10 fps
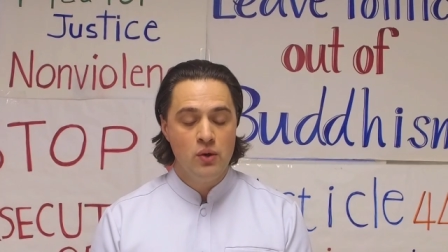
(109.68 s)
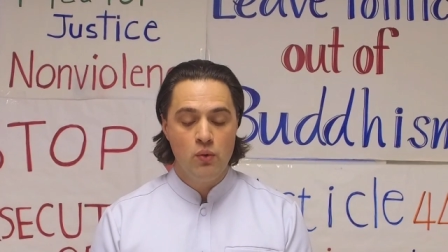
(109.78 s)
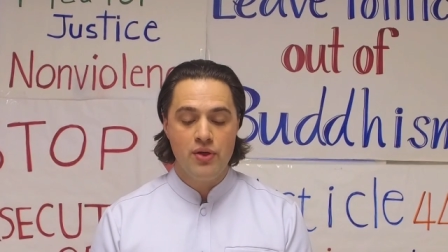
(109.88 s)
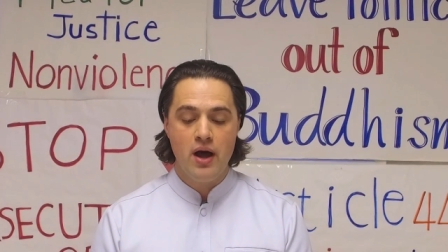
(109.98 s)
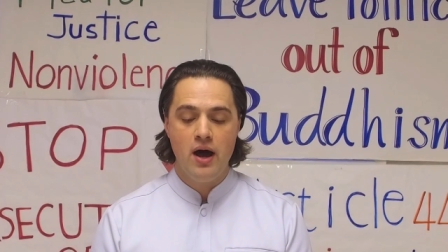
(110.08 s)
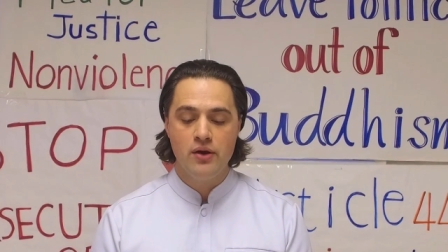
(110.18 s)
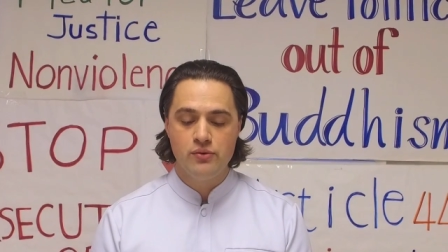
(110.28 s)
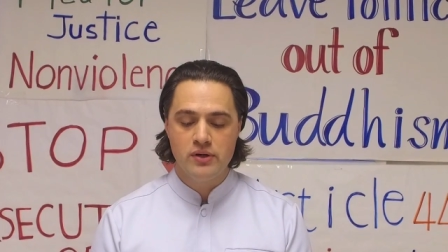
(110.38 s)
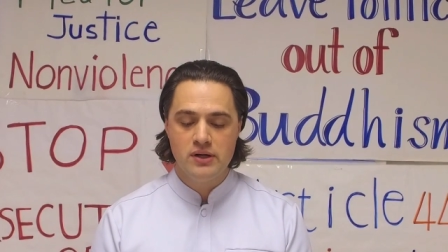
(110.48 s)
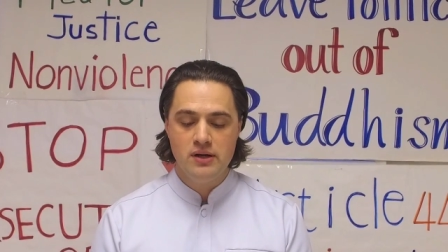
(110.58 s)
with
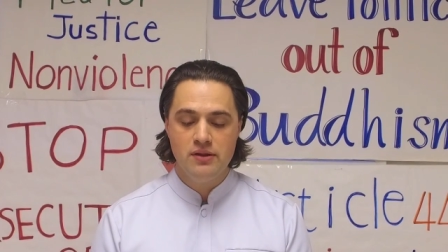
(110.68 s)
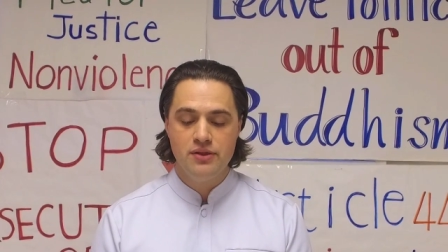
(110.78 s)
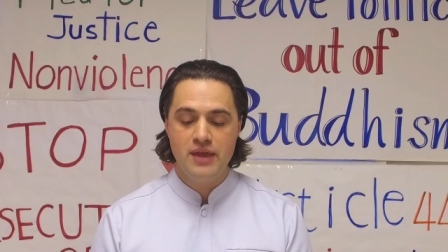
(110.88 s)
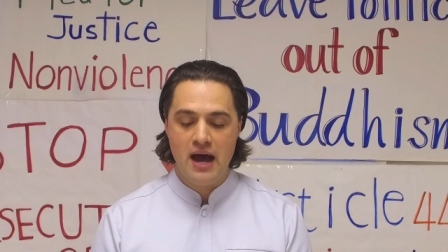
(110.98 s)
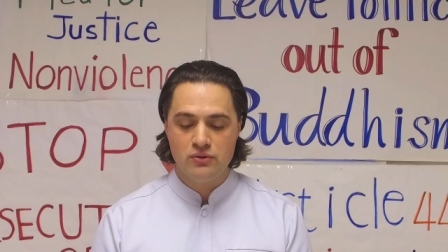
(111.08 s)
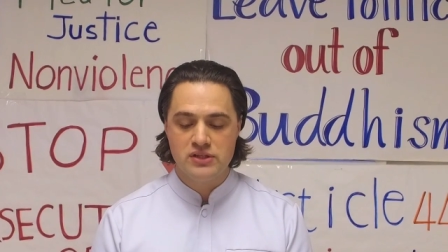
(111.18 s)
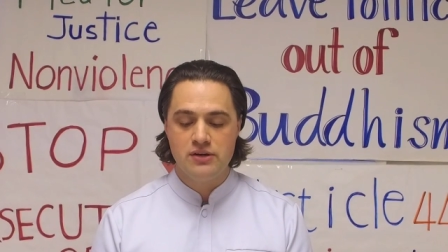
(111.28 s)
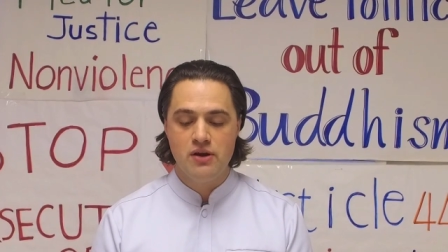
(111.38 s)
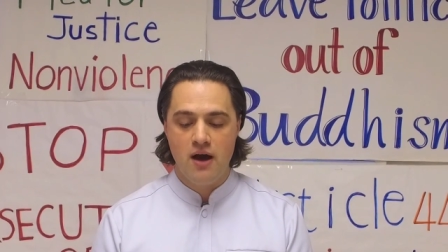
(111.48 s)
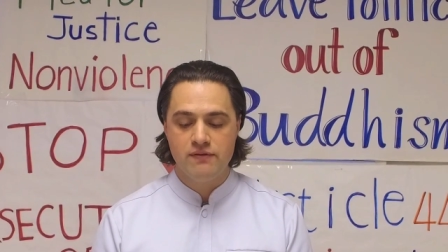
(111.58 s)

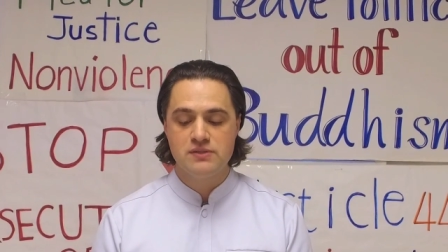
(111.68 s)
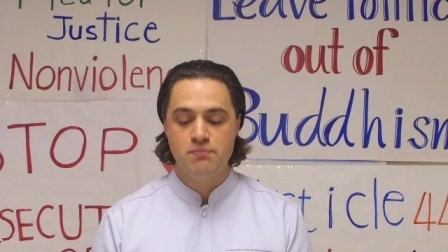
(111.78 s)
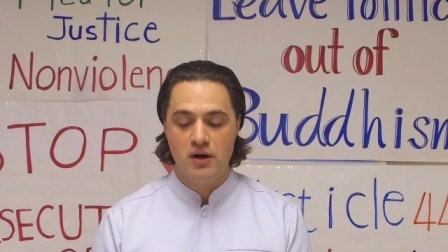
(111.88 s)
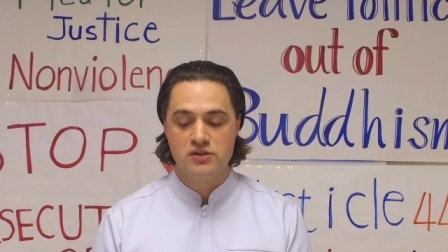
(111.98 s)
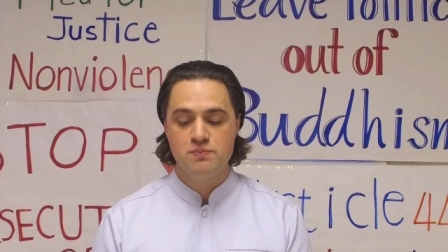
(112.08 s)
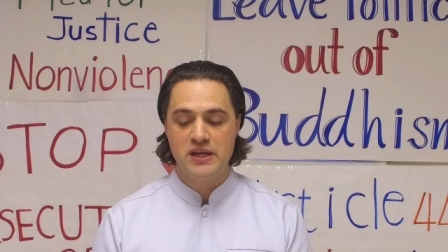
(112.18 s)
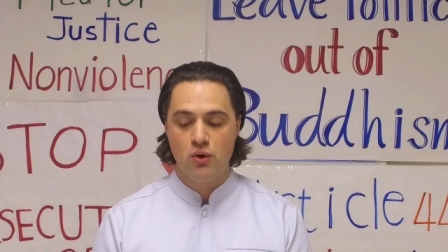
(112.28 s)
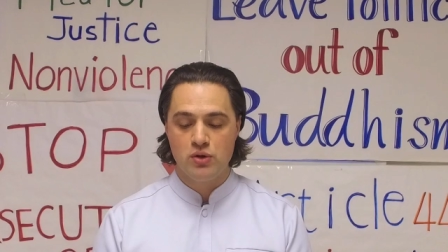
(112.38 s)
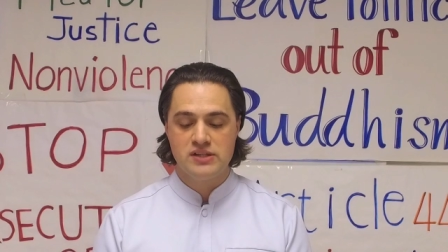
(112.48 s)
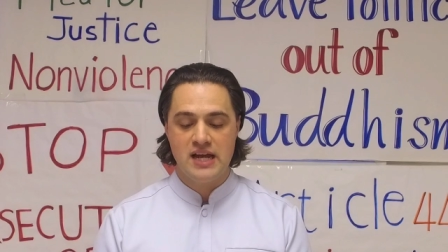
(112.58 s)
100,000 novice monks being
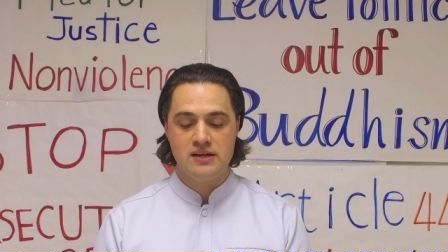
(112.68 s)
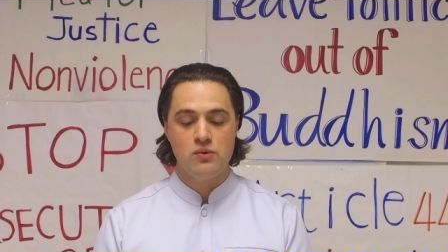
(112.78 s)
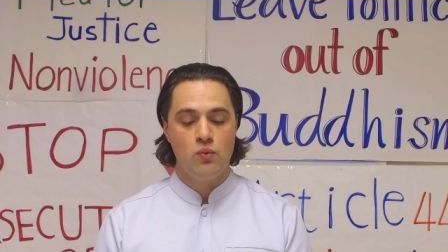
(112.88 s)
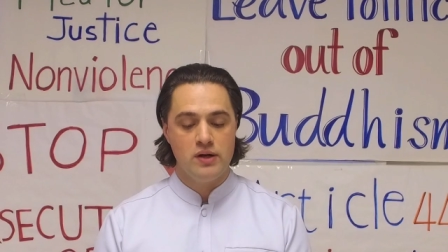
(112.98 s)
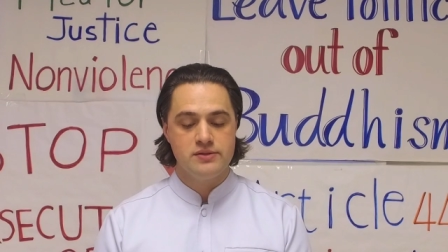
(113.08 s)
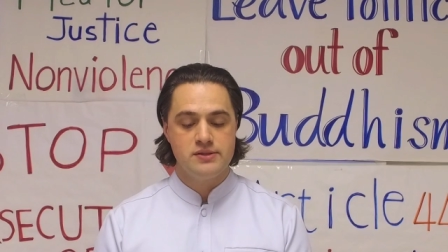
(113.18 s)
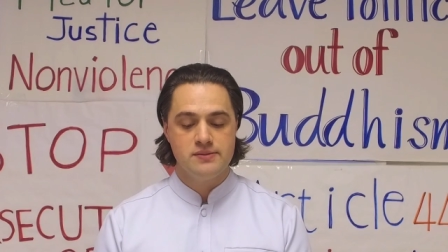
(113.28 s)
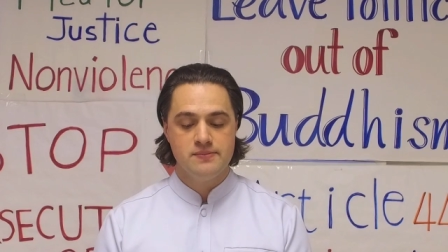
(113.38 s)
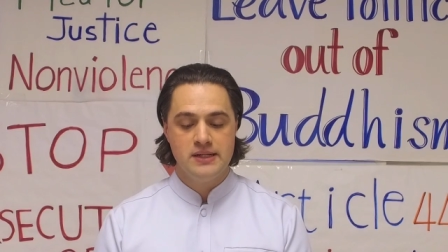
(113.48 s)
ordained at once.